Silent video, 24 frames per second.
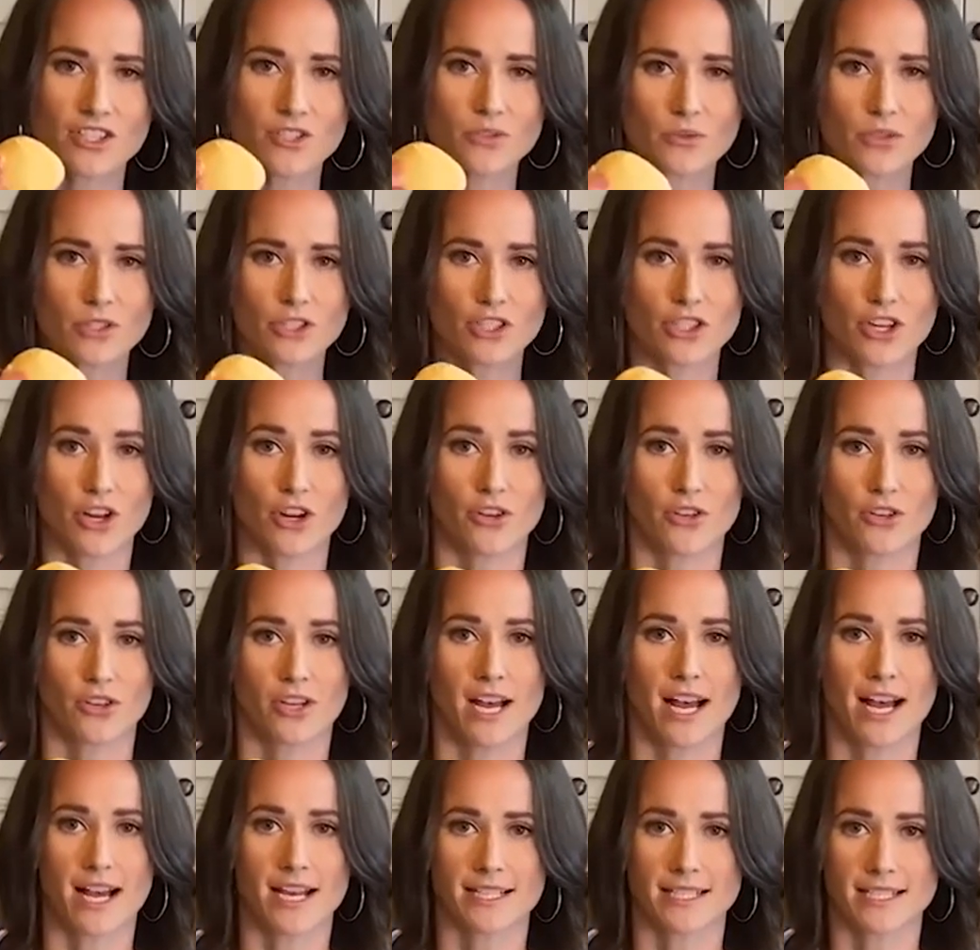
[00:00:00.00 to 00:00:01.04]
just want to show
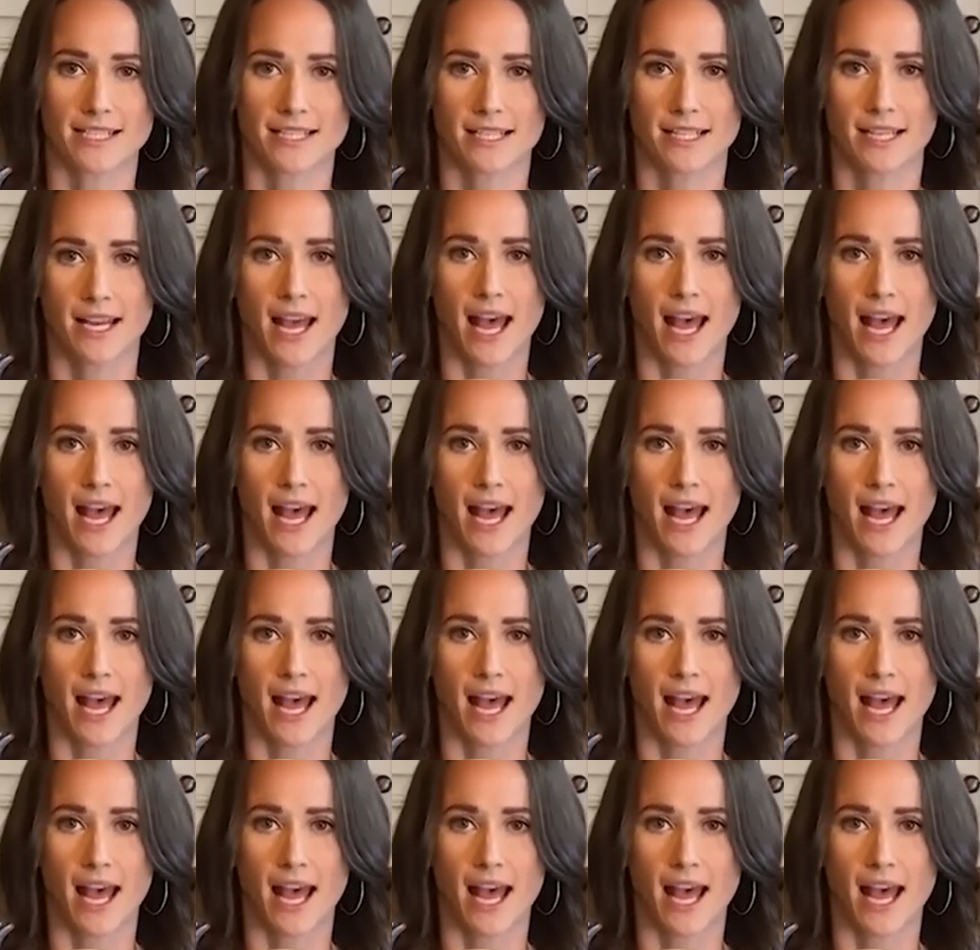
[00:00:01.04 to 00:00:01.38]
you guys